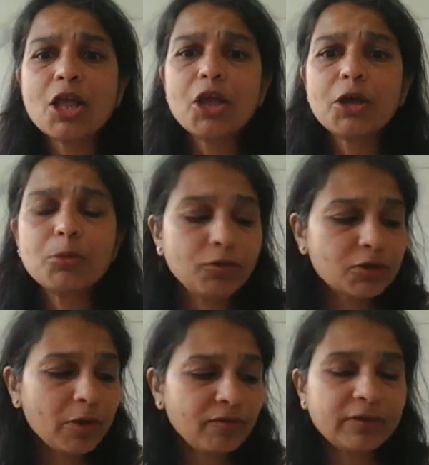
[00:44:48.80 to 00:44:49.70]
move
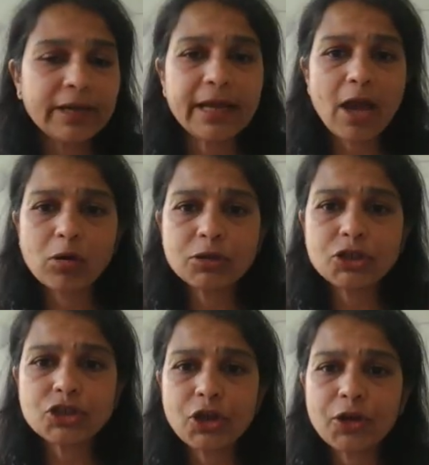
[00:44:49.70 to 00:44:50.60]
swiftly on
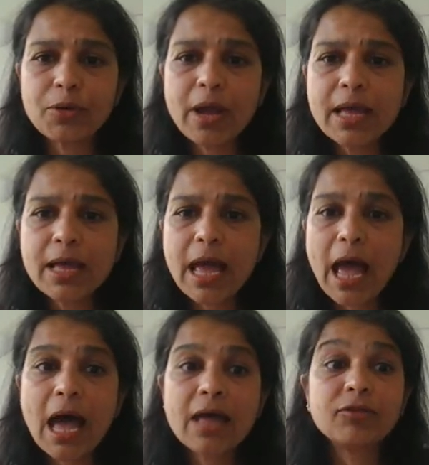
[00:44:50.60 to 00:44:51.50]
to
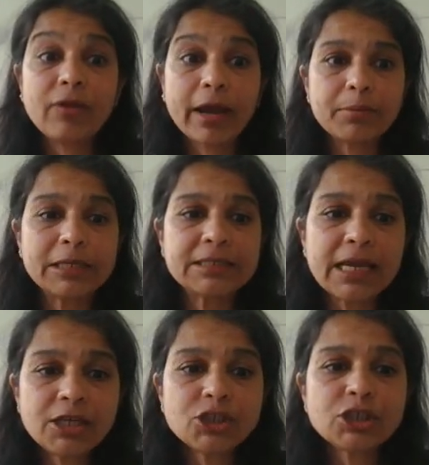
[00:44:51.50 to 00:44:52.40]
the
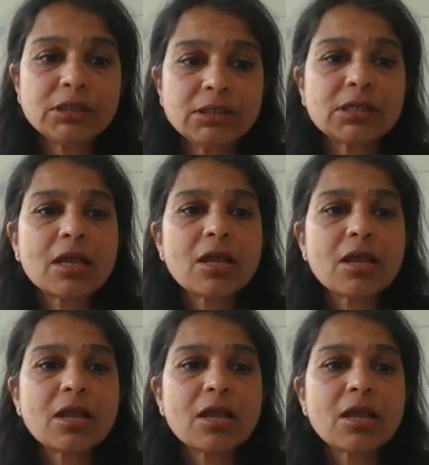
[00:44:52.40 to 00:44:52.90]
recommendations